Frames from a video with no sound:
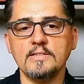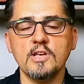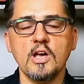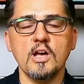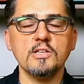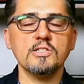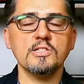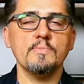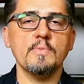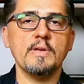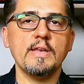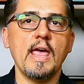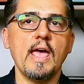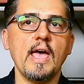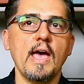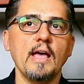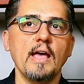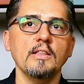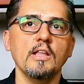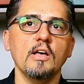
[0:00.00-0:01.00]
awesome. And
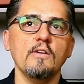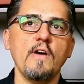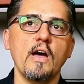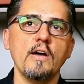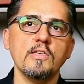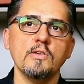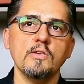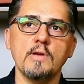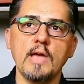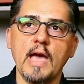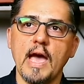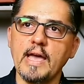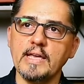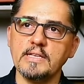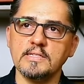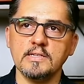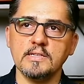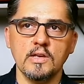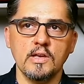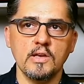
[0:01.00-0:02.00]
I love how you
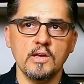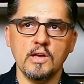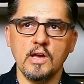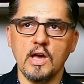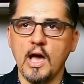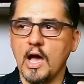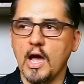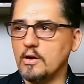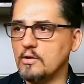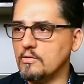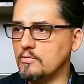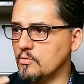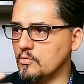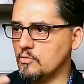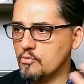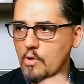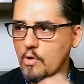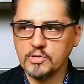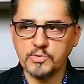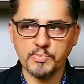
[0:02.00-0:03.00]
guys
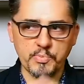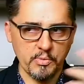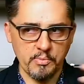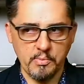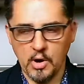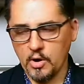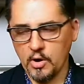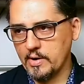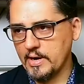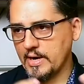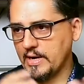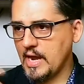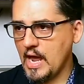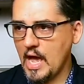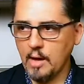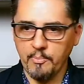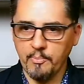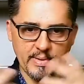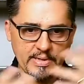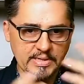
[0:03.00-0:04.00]
cross-promote and
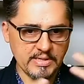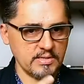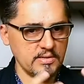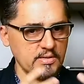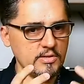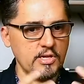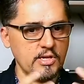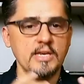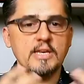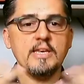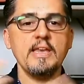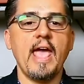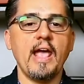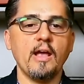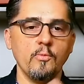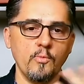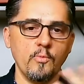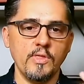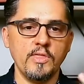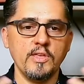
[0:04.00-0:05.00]
help us
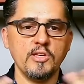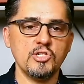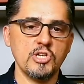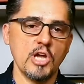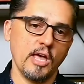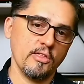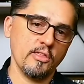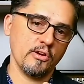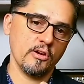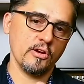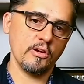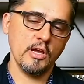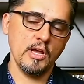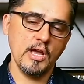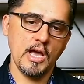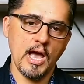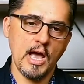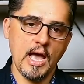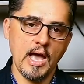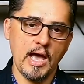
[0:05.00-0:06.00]
connect with each other.
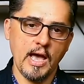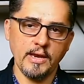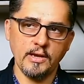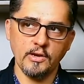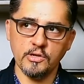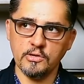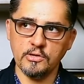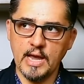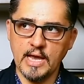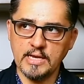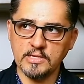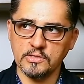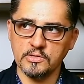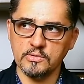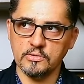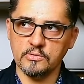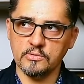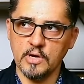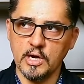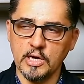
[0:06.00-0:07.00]
I know you guys
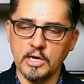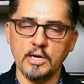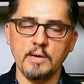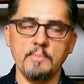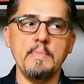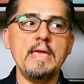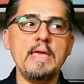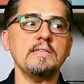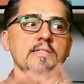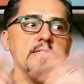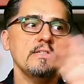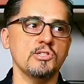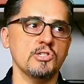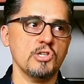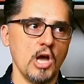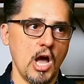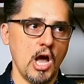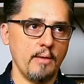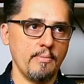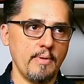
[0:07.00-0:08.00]
do an amazing
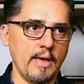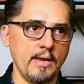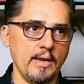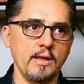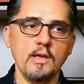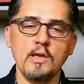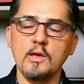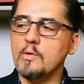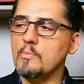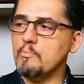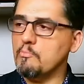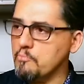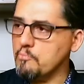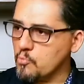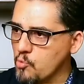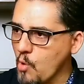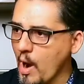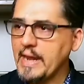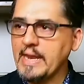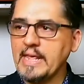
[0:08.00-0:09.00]
job at
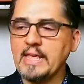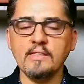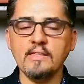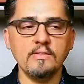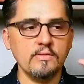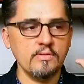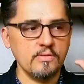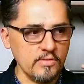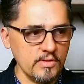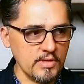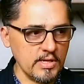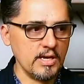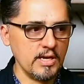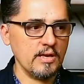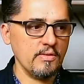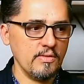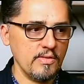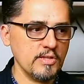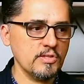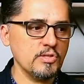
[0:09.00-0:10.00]
running
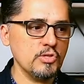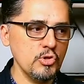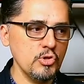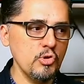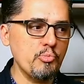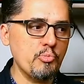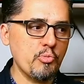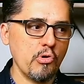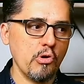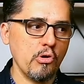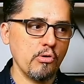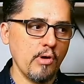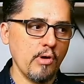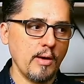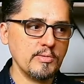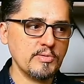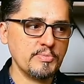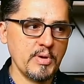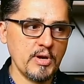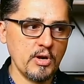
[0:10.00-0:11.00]
the two
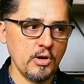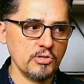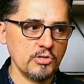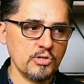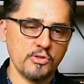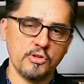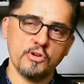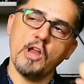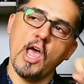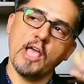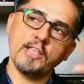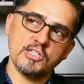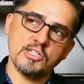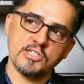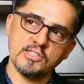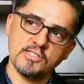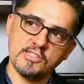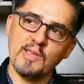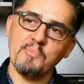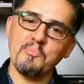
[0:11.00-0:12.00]
programs, but also they're not
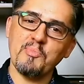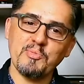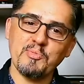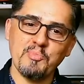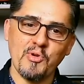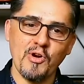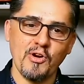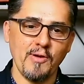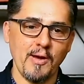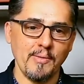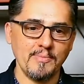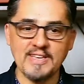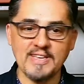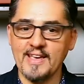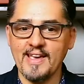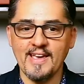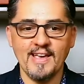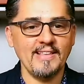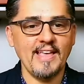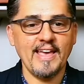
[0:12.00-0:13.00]
just separate programs.
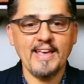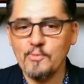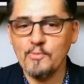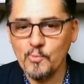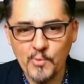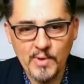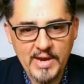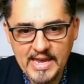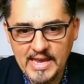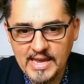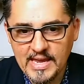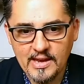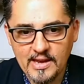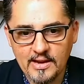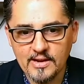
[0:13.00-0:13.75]
Like, we